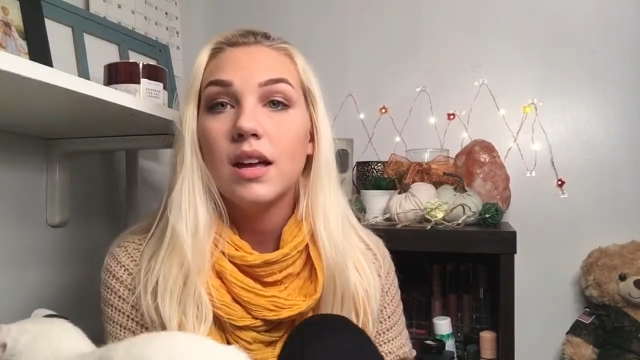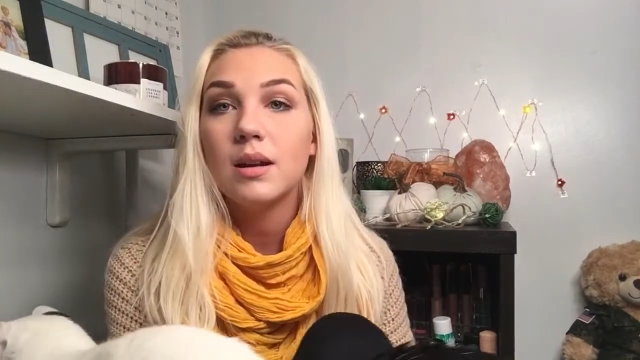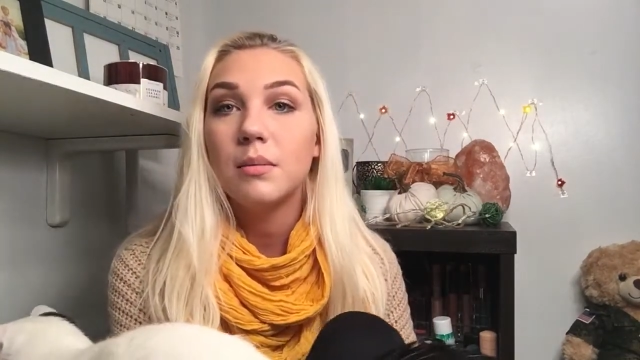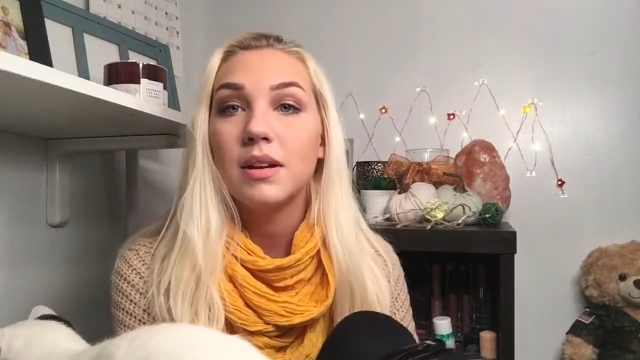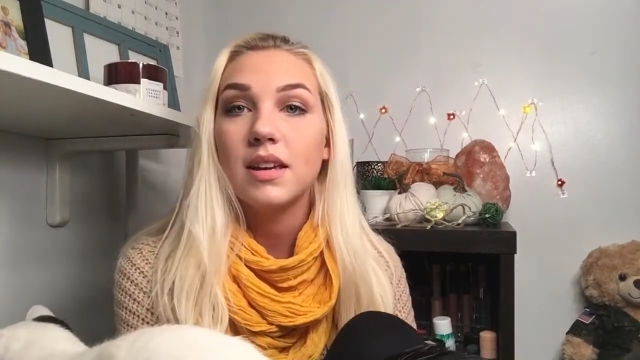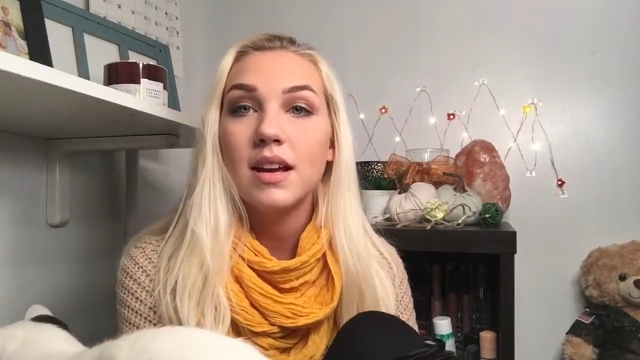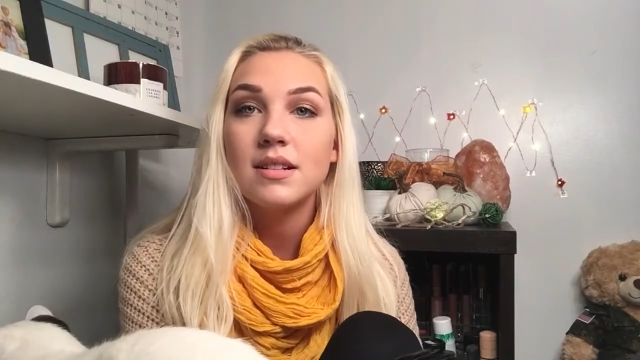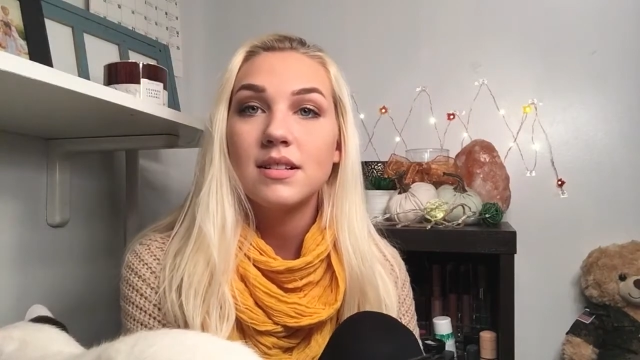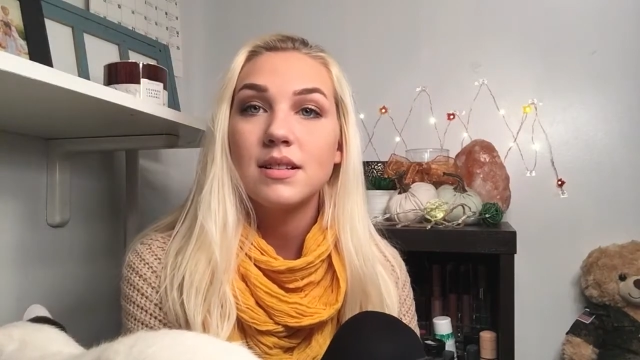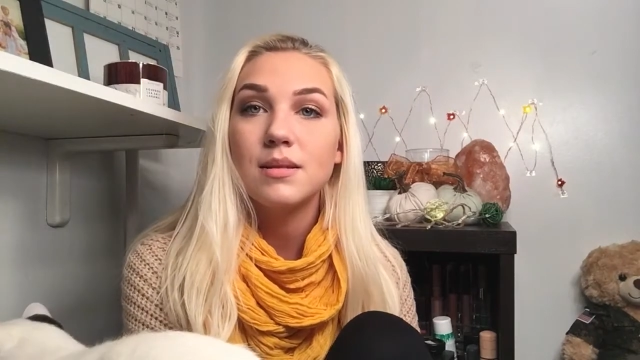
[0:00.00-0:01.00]
and my
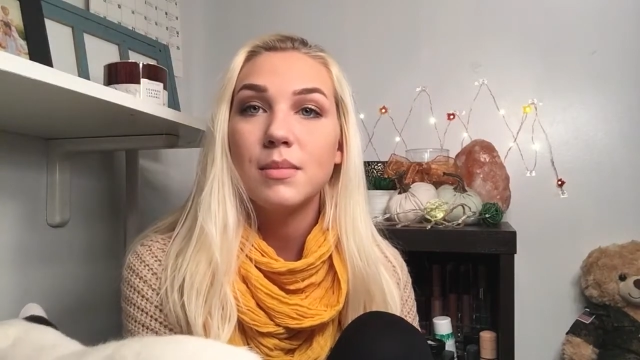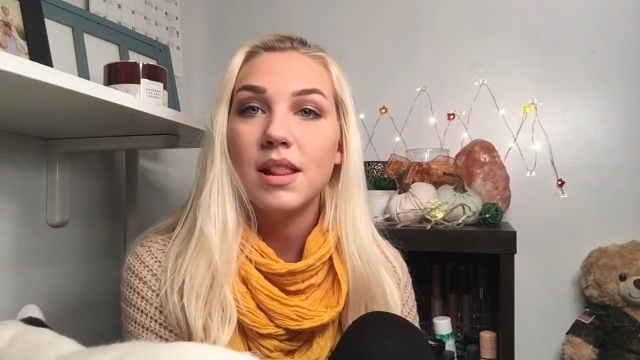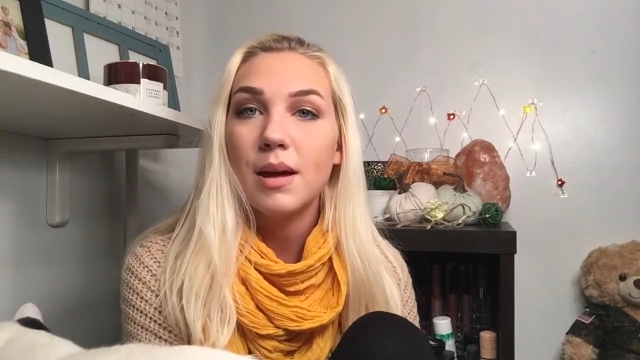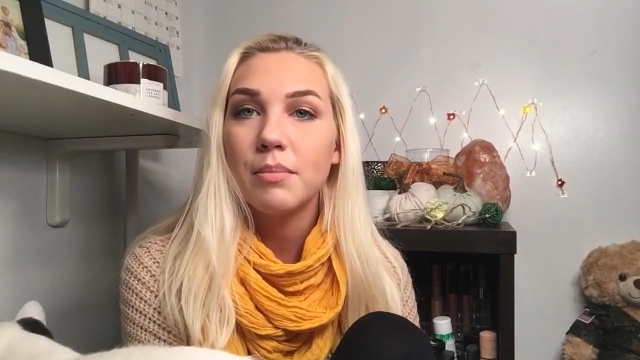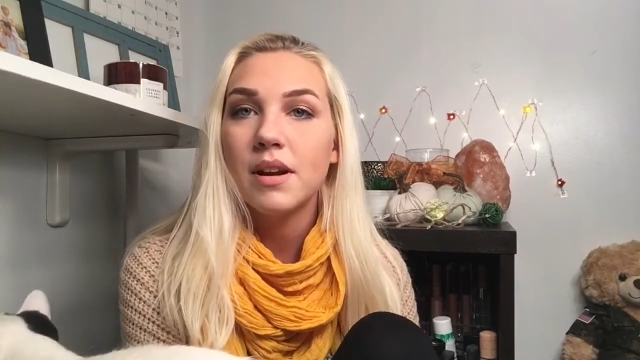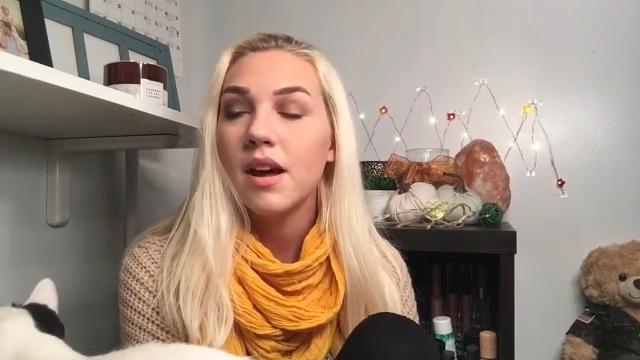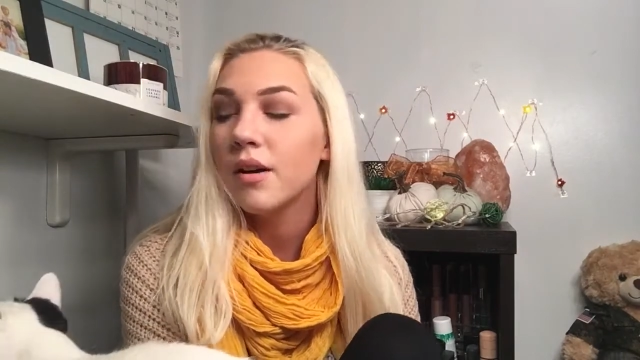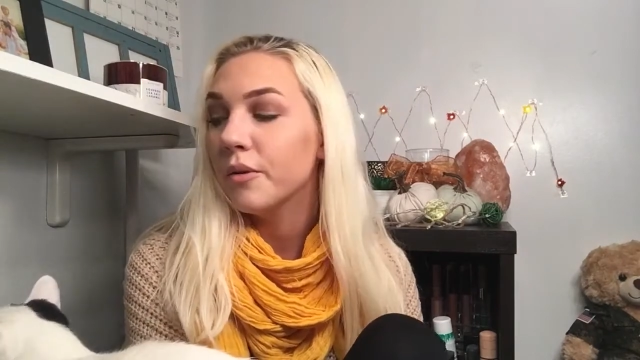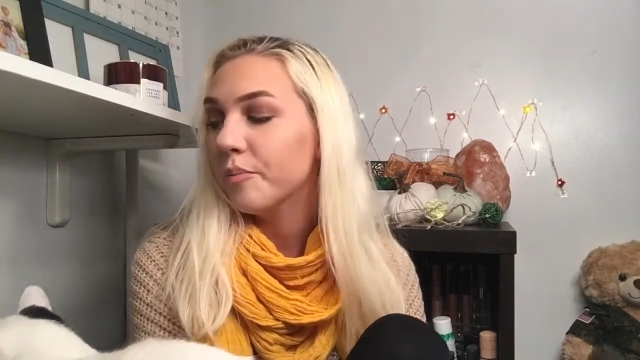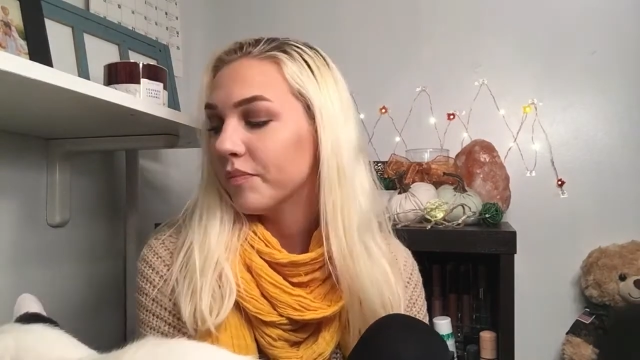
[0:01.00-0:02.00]
cat is in my lap
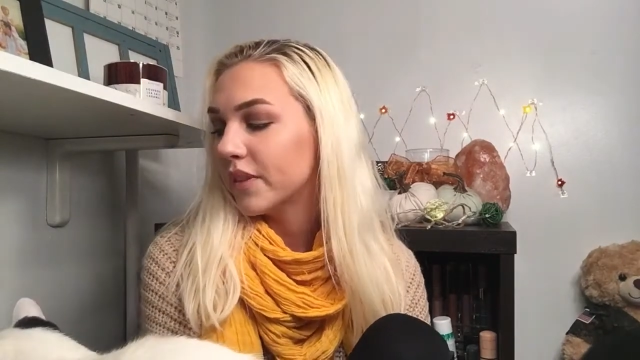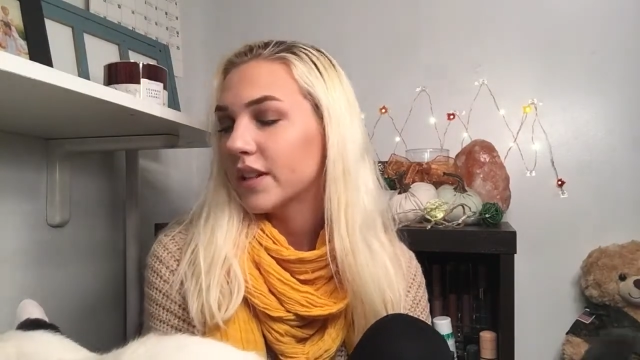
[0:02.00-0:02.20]
now.